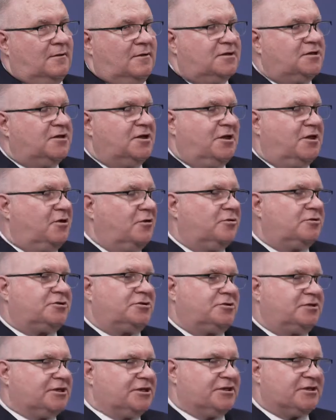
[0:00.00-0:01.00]
This is a huge
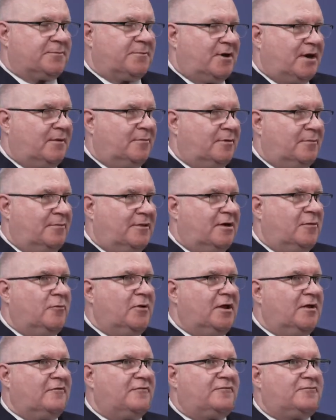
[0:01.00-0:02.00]
strategic problem that
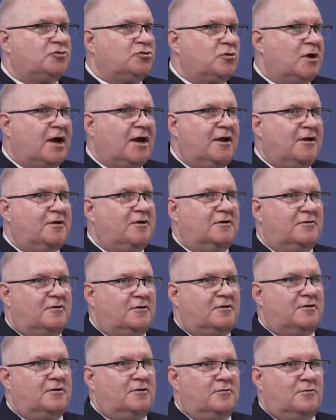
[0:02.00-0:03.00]
we have tried
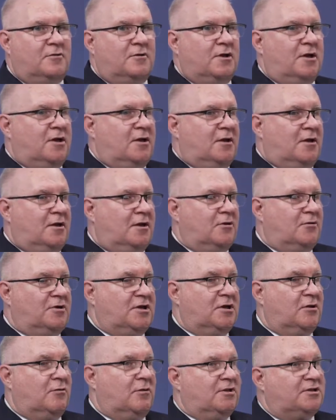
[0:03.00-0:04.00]
to
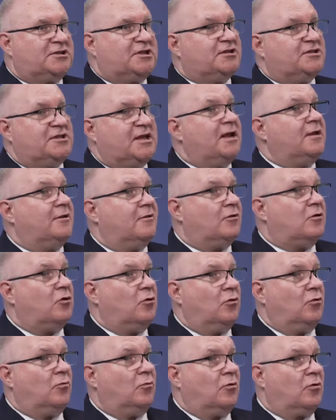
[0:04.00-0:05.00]
deal with since the end of the
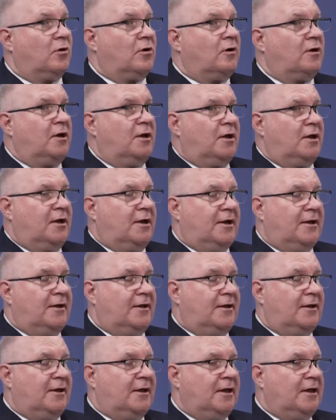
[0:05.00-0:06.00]
Cold War.
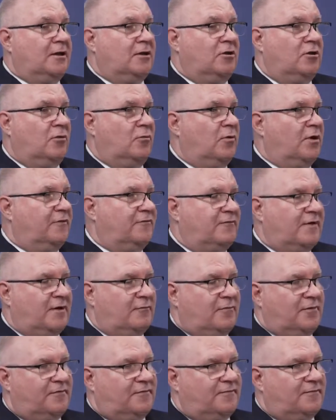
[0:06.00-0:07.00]

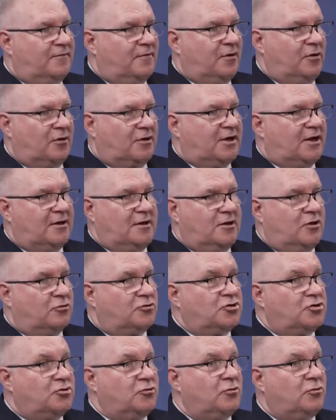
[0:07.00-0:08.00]
We've looked
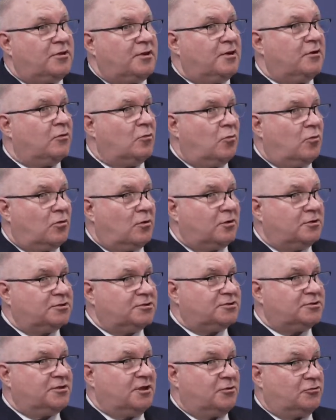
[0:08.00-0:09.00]
at two theater
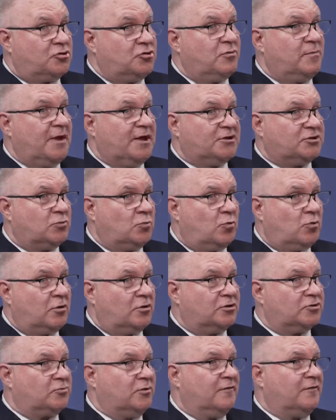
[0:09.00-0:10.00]
wars, two major
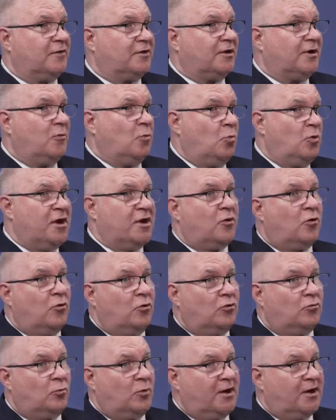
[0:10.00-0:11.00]
wars. We've looked at win,
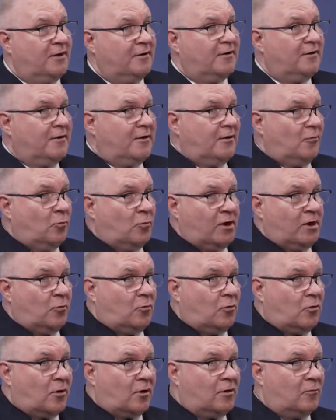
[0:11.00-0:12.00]
hold, win a
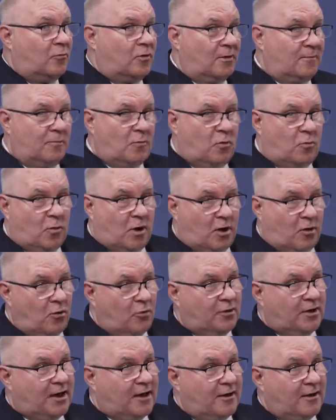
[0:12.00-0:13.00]
war in one while
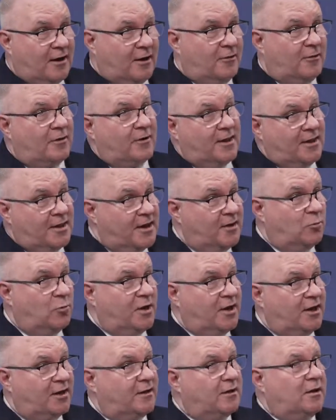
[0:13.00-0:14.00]
holding another and then
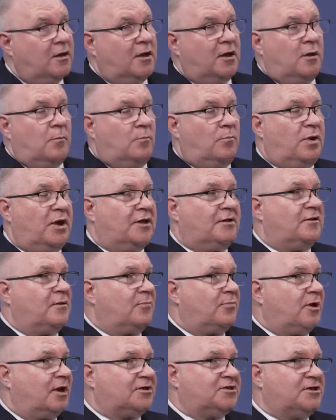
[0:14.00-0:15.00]
winning. But the
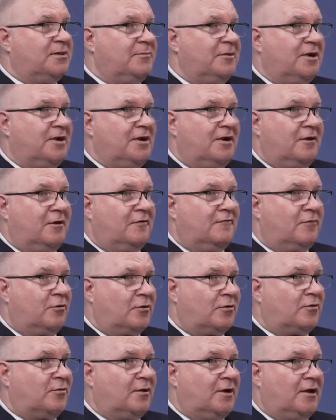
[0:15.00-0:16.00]
proximity of
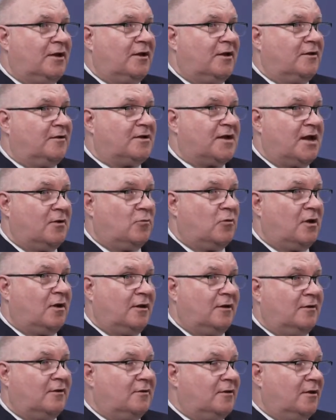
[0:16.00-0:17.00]
North Korea and
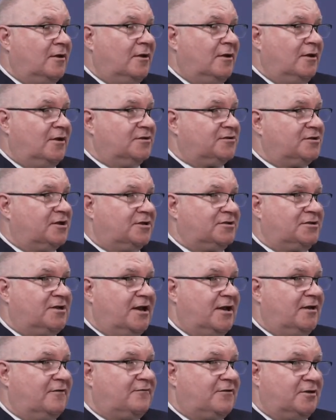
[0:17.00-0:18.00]
Taiwan is such
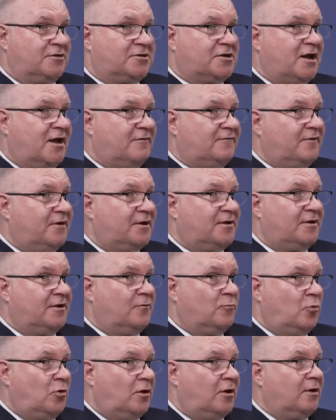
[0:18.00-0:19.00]
that if there's conflict
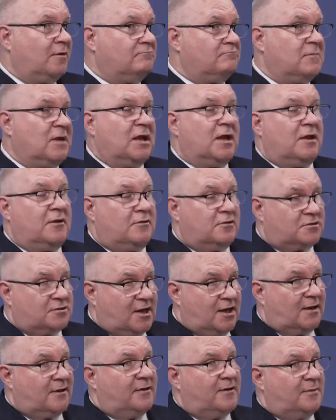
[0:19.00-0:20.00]
in one, there's
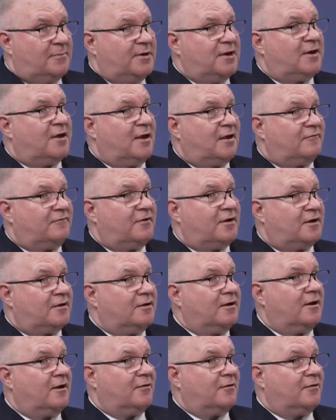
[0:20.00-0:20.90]
likely to be conflict in